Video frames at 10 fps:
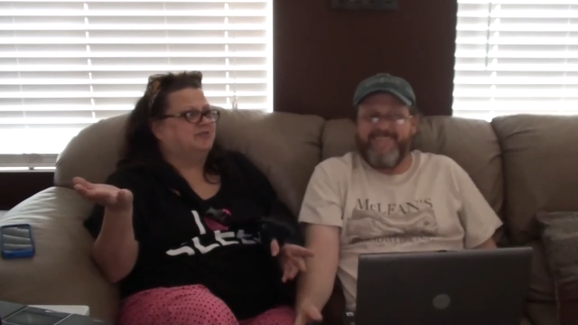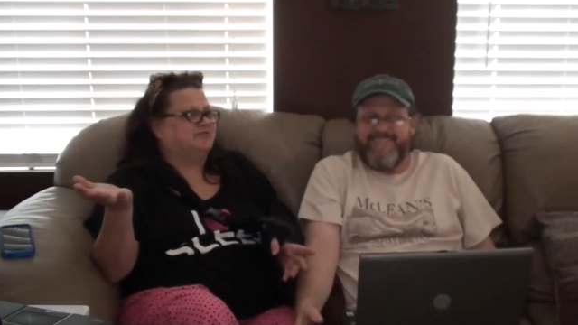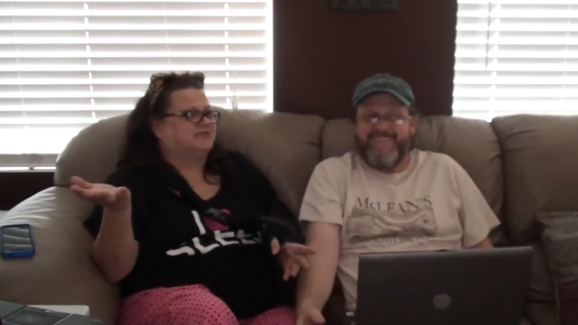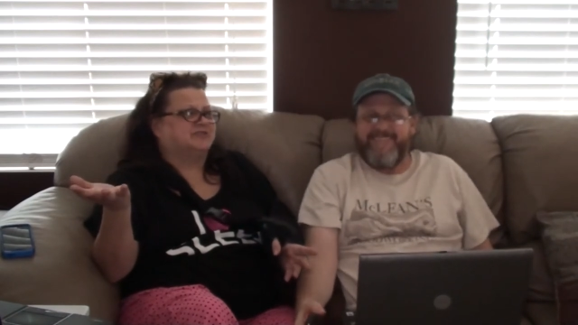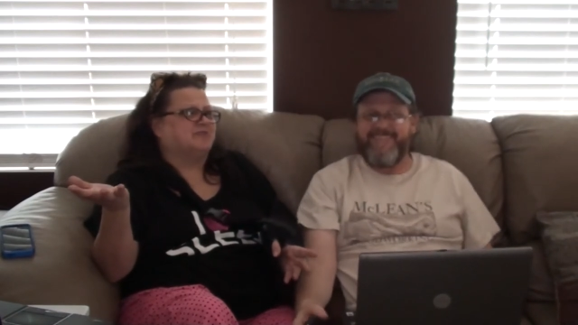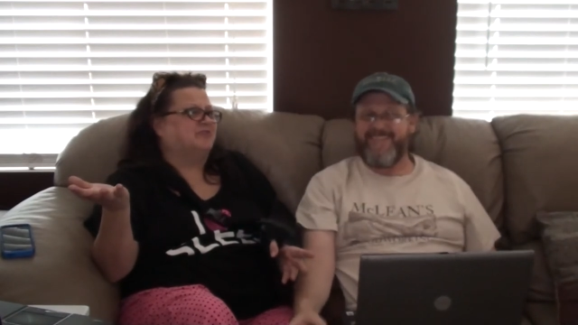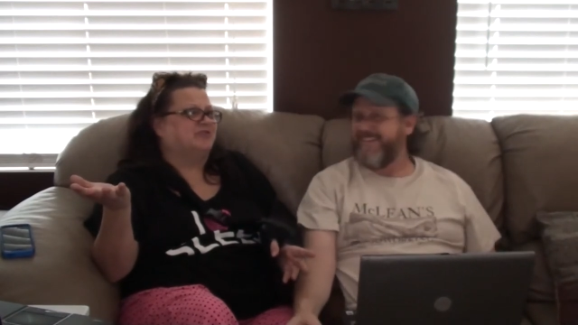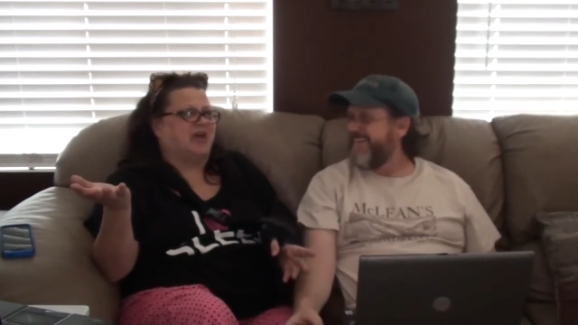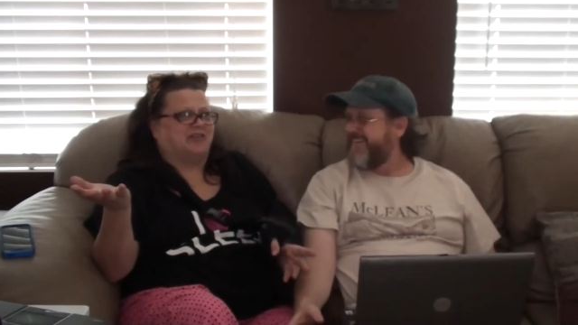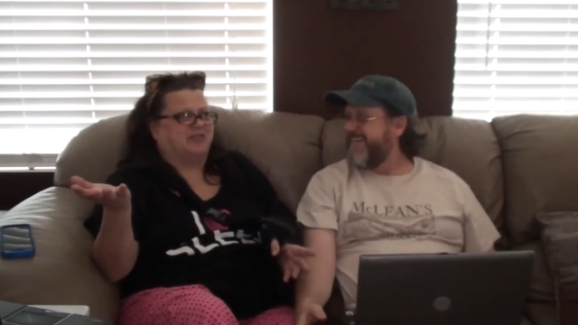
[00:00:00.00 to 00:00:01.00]

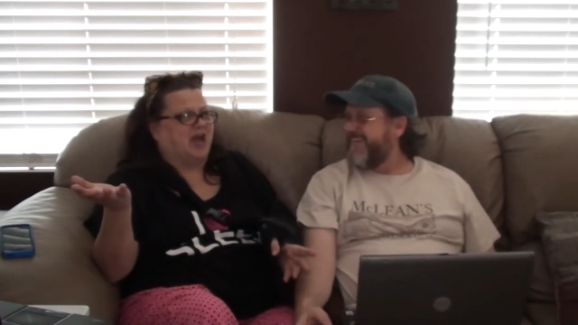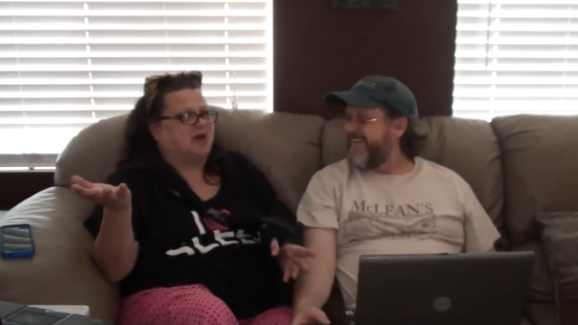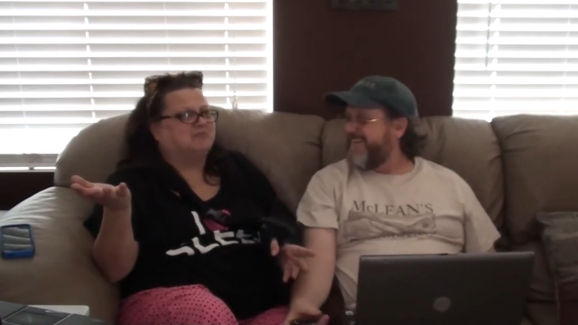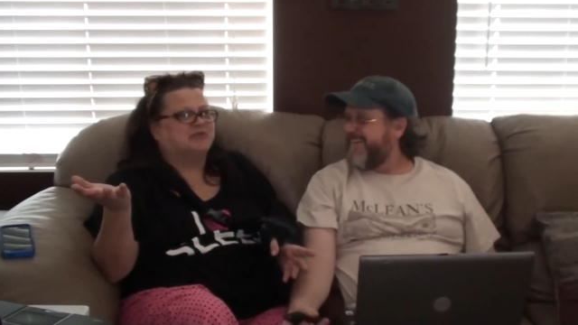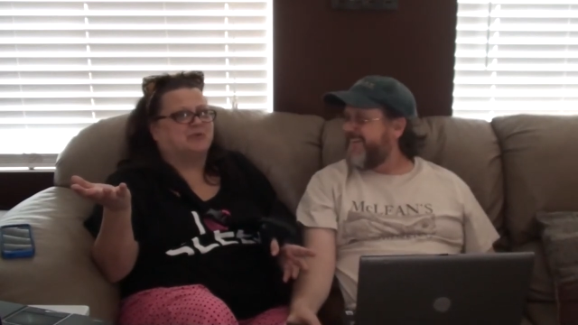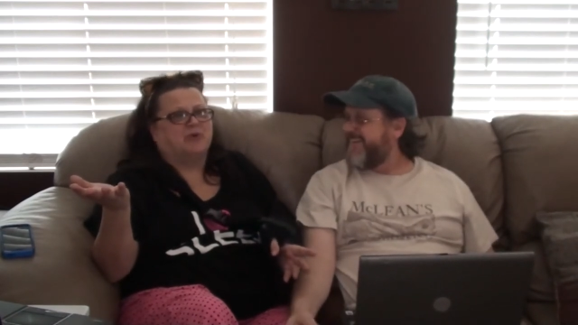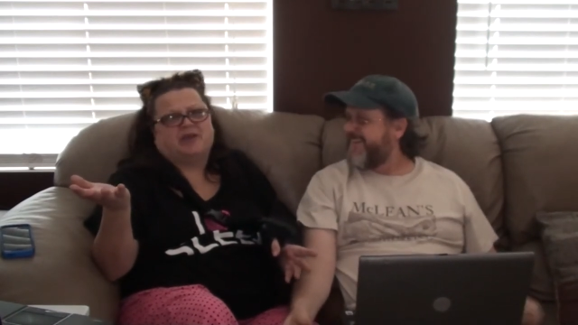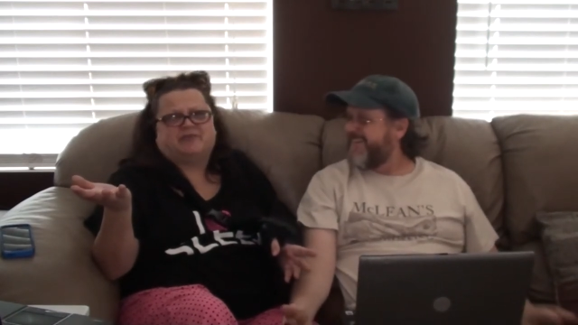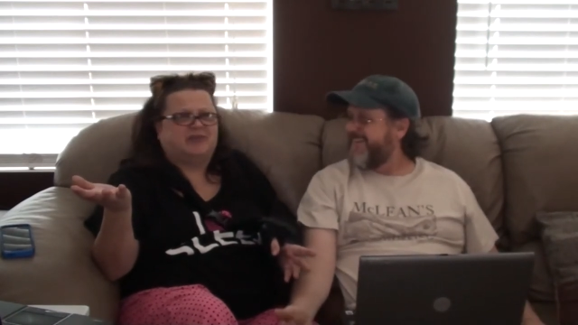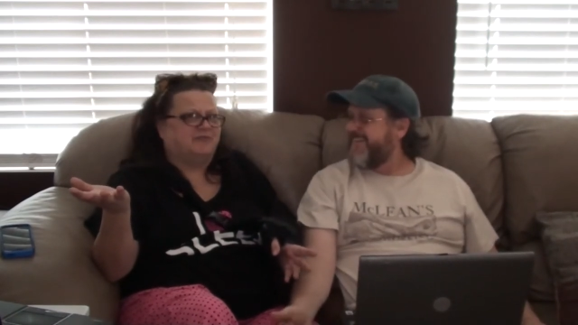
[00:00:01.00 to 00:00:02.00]
Speaker 1: something like that. But the
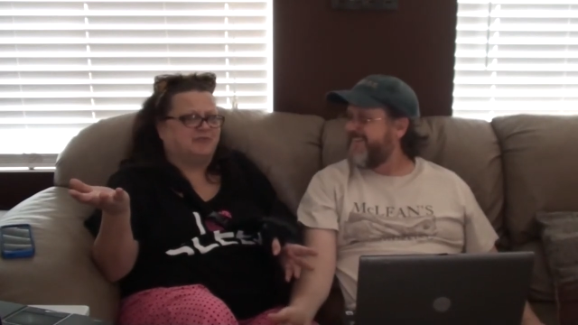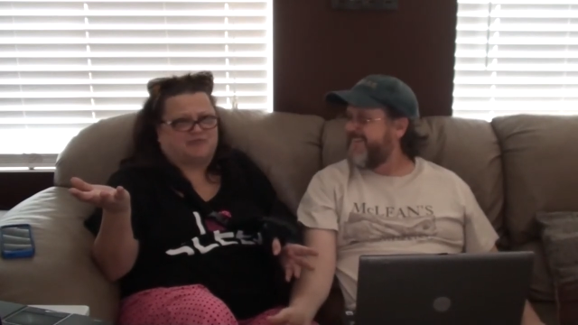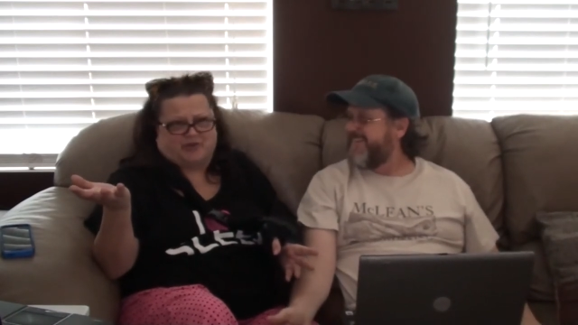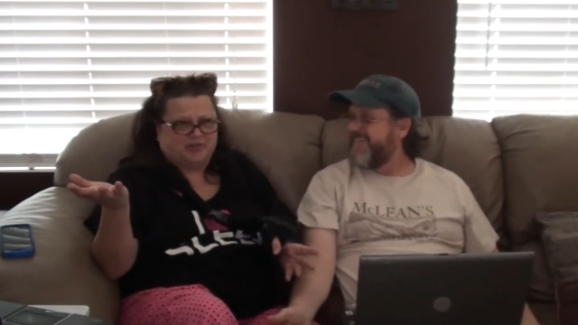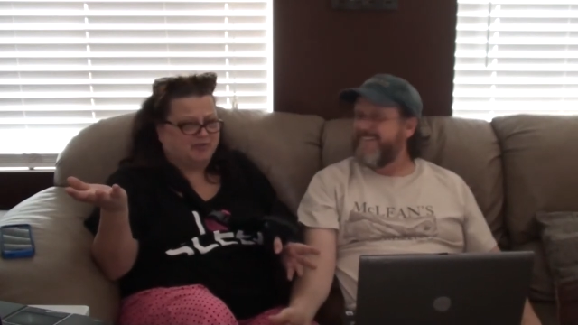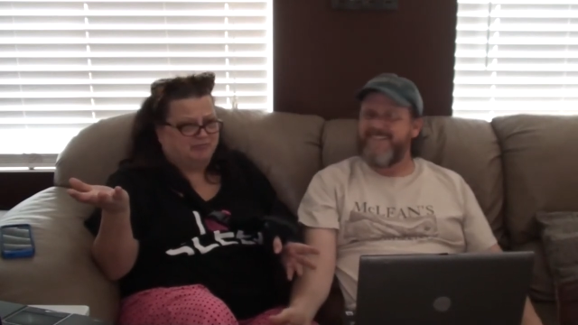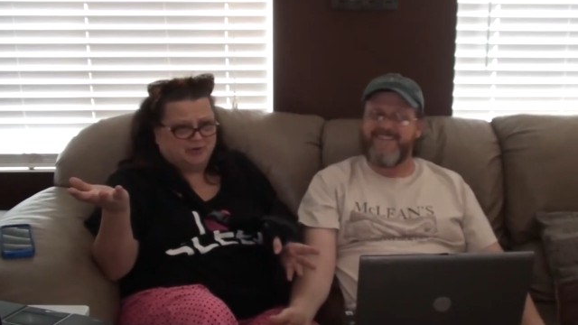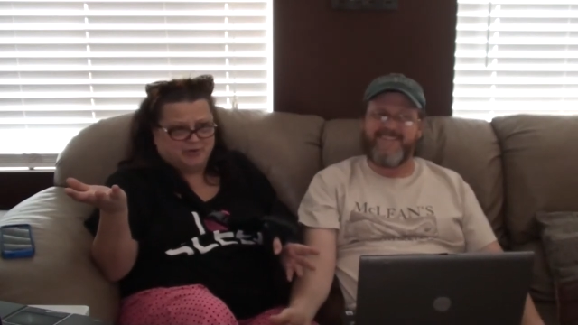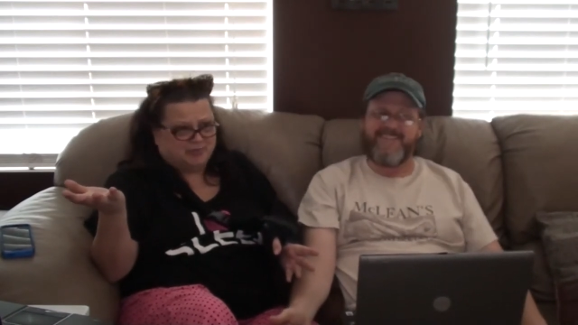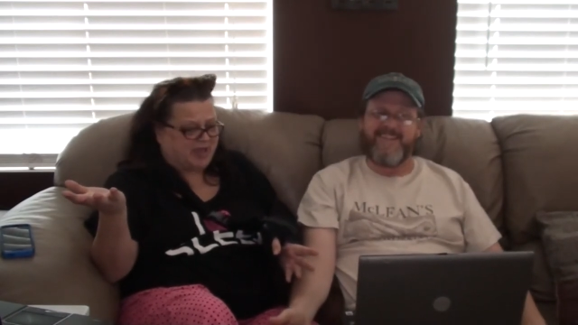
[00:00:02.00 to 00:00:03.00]
way they even brought the
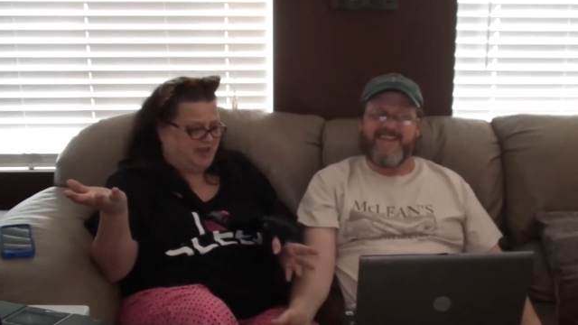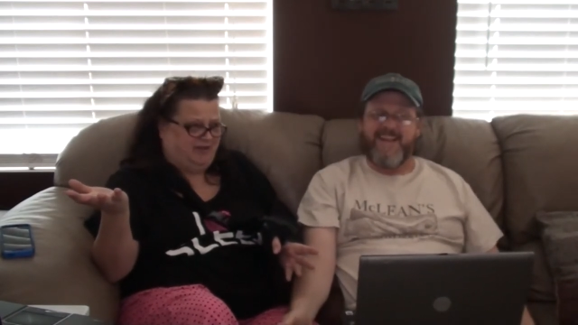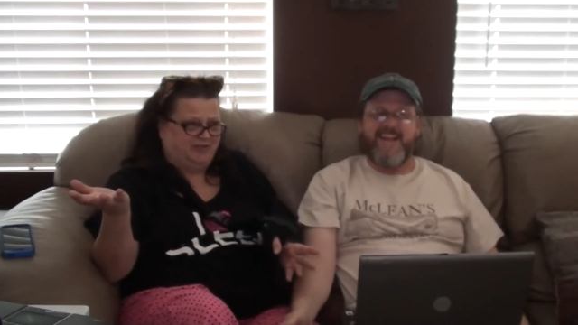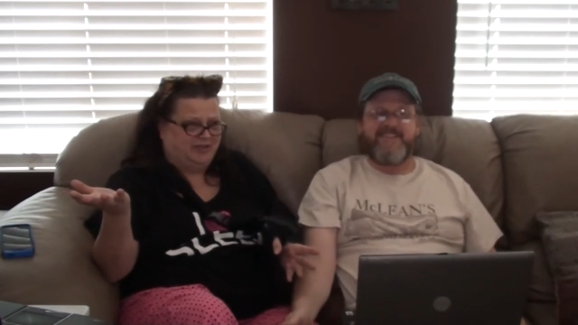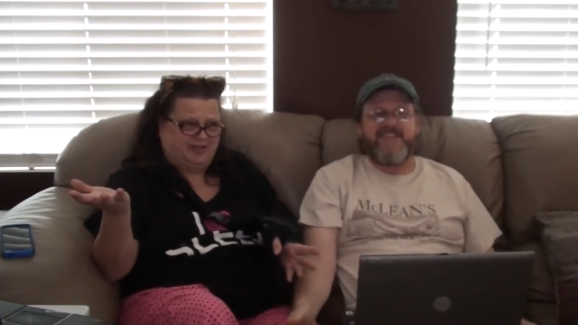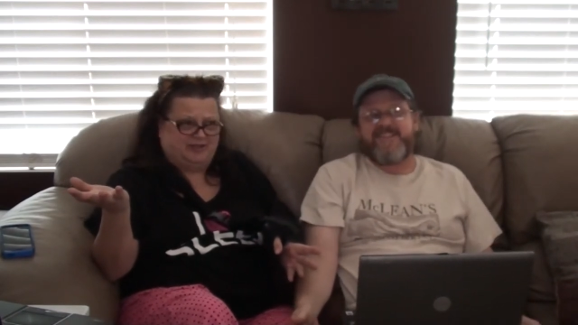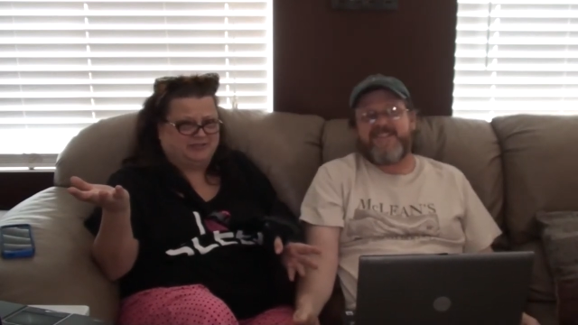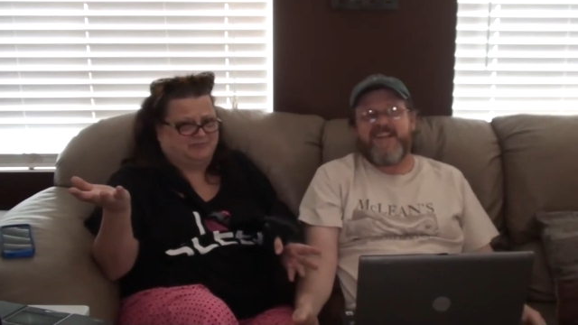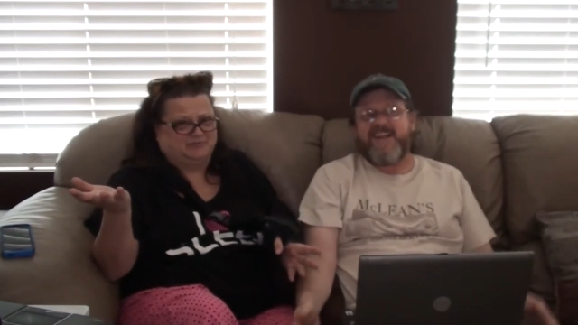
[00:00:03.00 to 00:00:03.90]
boob count, it just